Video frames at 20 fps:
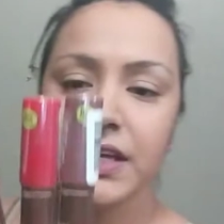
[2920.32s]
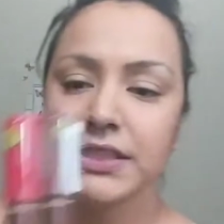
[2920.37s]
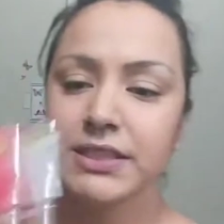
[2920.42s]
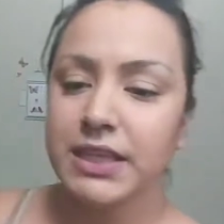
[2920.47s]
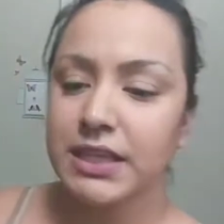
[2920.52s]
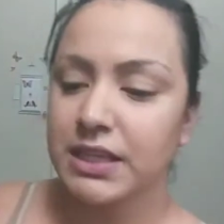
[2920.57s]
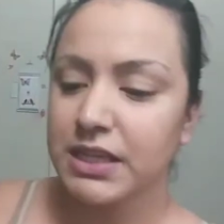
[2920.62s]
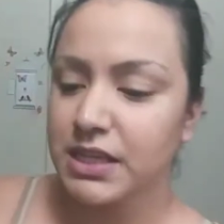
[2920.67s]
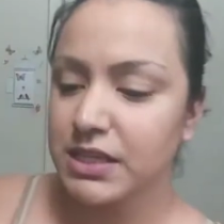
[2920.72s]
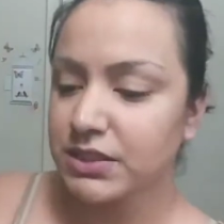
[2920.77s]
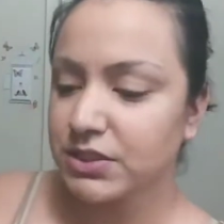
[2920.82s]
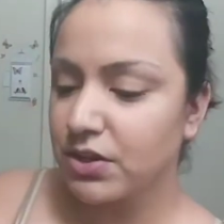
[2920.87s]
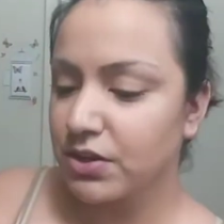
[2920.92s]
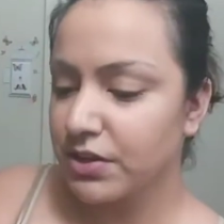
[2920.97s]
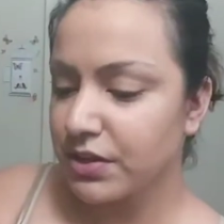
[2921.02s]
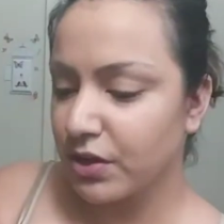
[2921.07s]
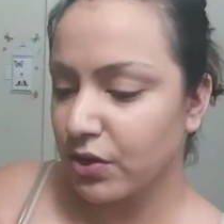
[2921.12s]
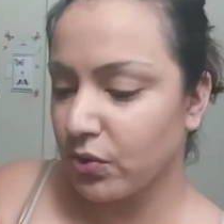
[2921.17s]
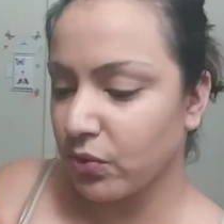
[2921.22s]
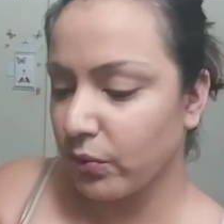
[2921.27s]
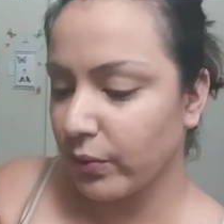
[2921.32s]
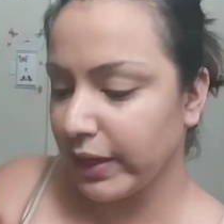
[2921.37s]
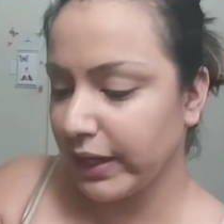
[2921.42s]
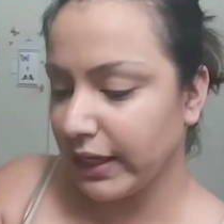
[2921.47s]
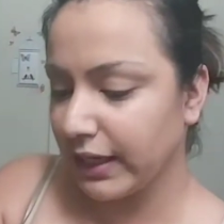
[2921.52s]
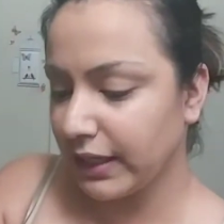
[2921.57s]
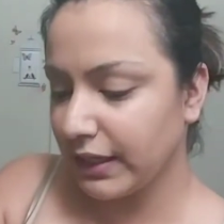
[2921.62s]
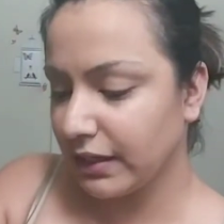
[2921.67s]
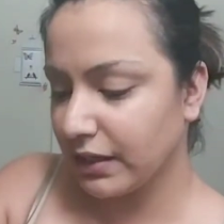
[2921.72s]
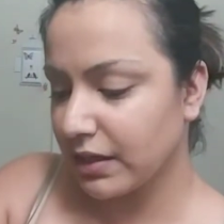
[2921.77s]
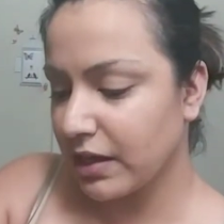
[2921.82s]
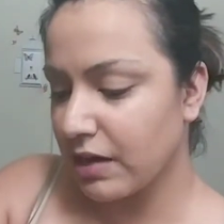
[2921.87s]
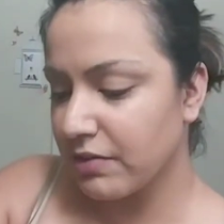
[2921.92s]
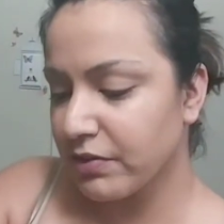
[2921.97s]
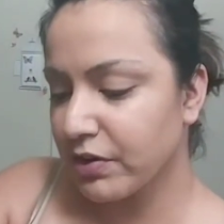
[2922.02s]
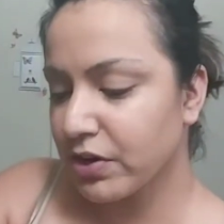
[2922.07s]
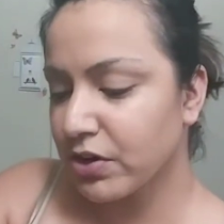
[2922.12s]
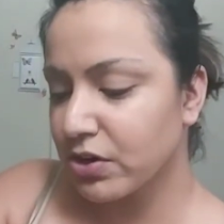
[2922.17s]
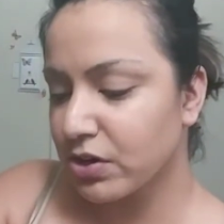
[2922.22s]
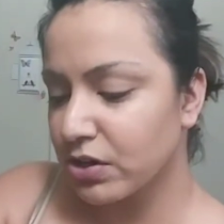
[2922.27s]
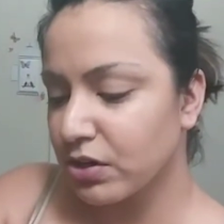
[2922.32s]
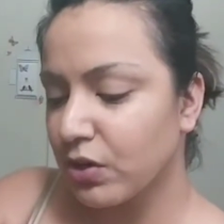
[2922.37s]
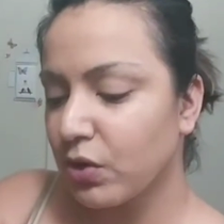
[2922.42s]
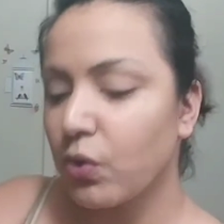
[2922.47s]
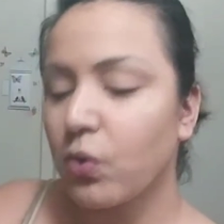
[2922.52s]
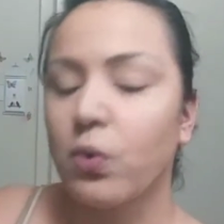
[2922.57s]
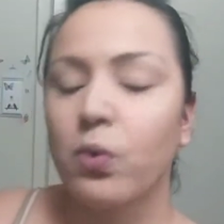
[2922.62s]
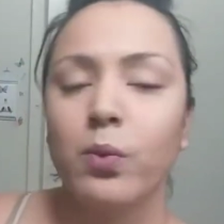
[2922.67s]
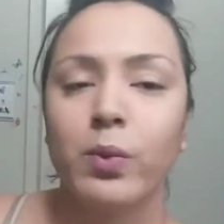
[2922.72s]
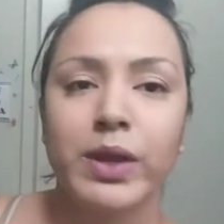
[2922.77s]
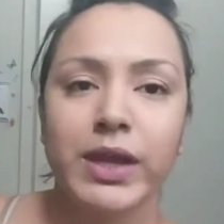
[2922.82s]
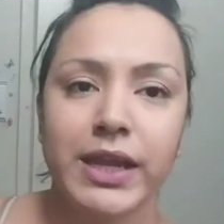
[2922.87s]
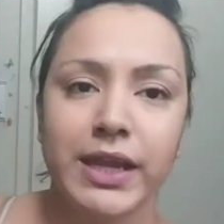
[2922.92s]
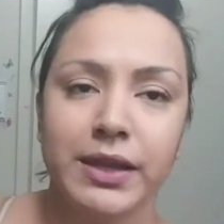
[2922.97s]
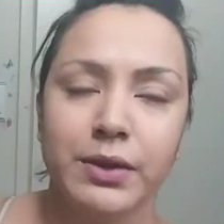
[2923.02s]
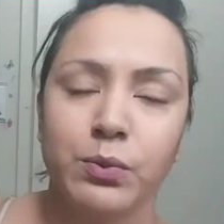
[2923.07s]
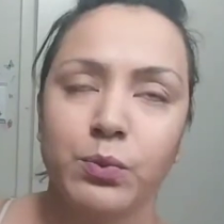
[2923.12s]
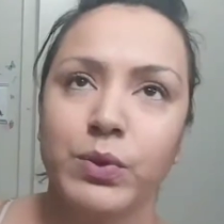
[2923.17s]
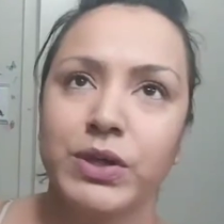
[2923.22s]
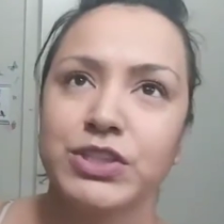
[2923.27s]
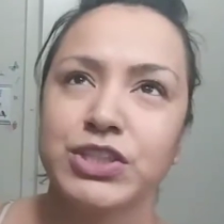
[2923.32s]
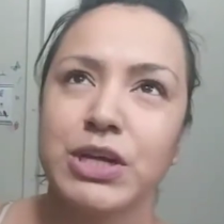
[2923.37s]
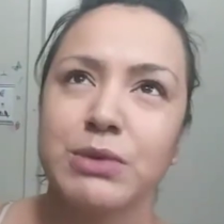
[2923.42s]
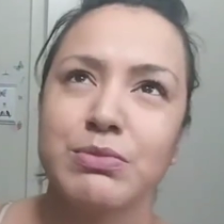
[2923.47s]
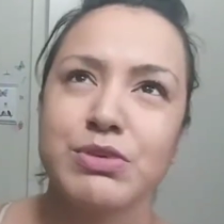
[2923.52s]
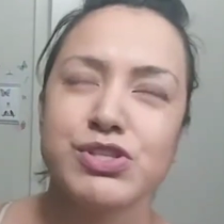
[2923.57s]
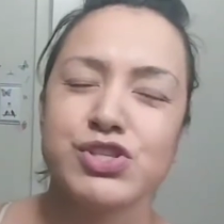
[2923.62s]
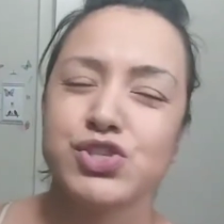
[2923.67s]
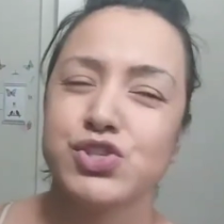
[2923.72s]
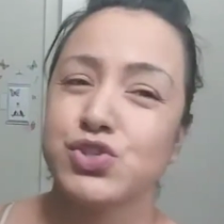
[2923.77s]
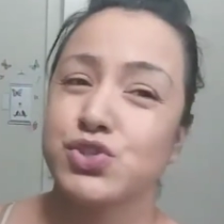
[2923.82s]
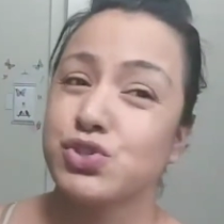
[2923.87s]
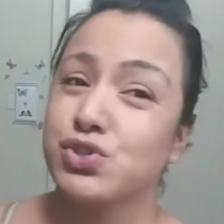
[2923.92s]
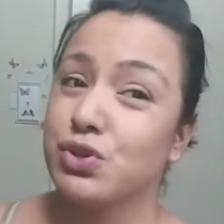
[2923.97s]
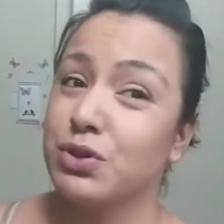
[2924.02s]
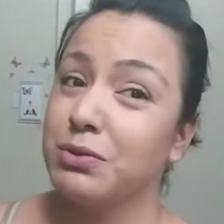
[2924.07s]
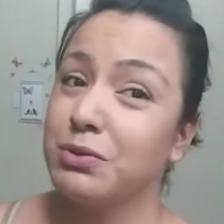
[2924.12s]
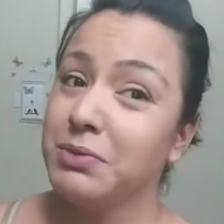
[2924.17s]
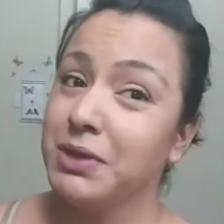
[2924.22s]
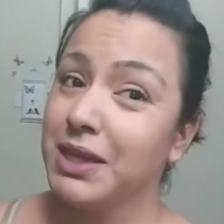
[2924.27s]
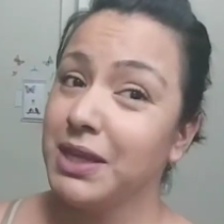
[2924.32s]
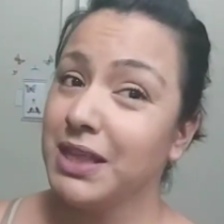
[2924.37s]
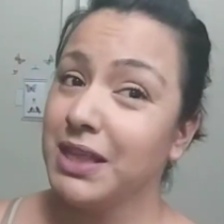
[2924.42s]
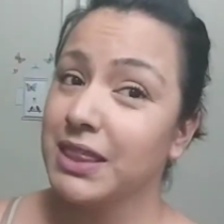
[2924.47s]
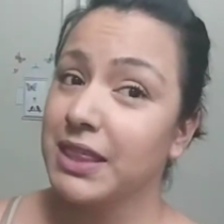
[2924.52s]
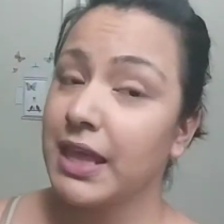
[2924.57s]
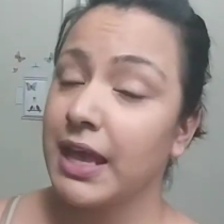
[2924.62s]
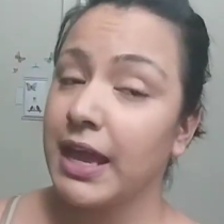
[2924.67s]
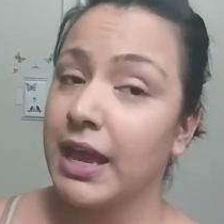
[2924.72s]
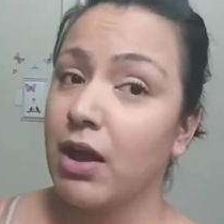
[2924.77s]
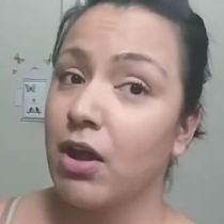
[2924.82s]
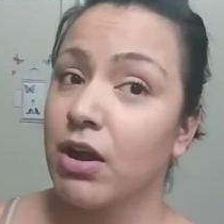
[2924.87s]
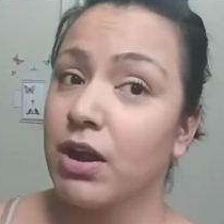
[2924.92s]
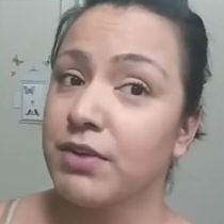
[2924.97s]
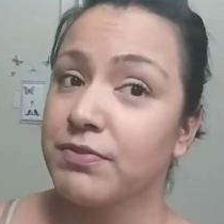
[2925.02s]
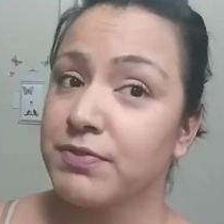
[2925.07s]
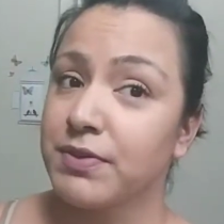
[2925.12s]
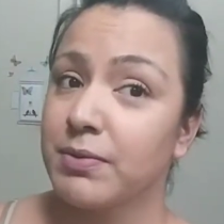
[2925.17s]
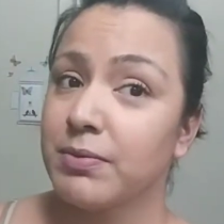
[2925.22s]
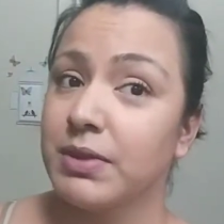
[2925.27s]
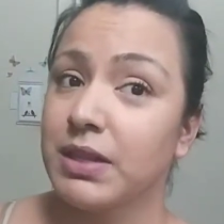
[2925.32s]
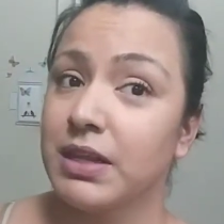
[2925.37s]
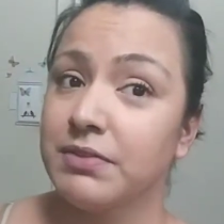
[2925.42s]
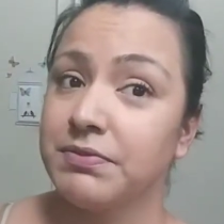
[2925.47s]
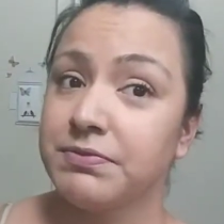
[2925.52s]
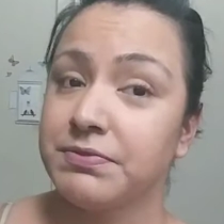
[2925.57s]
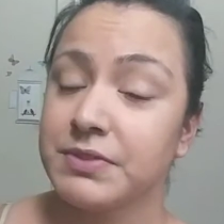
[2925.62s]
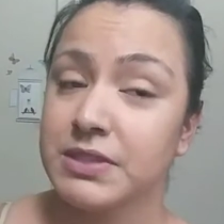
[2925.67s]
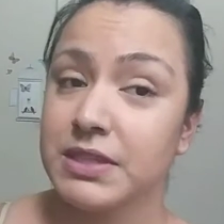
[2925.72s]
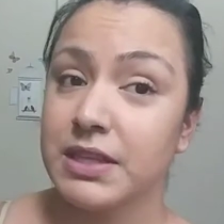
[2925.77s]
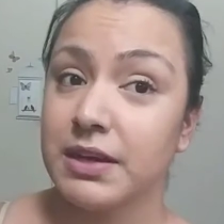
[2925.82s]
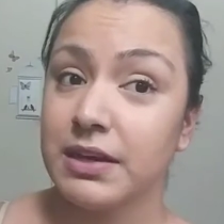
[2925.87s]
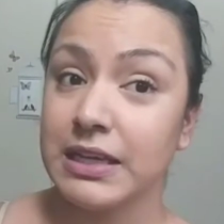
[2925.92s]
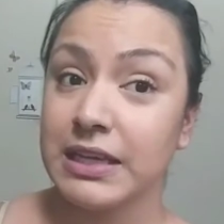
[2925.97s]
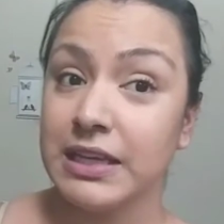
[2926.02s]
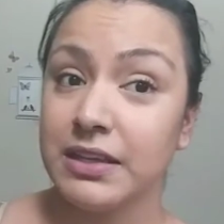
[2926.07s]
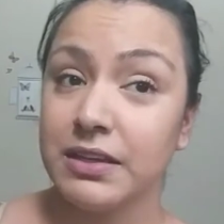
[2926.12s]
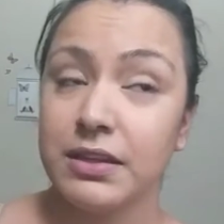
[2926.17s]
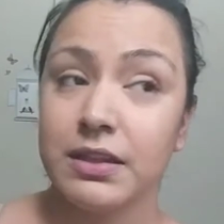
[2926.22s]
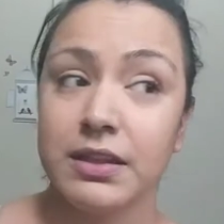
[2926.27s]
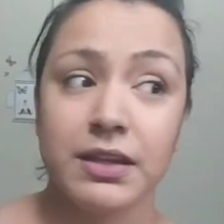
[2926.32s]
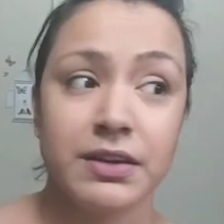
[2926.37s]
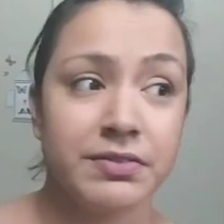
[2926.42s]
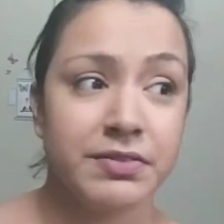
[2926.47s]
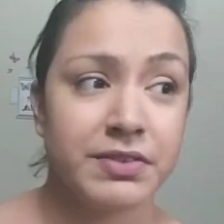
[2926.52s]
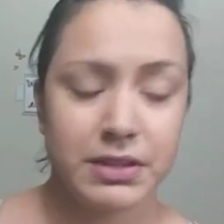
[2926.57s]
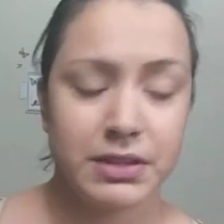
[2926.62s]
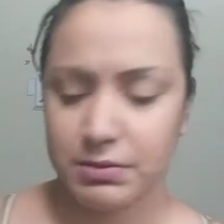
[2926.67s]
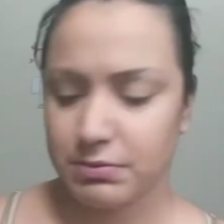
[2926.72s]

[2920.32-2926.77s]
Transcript: and these are the Queen Cover Girl Queen, which I'm assuming they are from the Lucky Lucky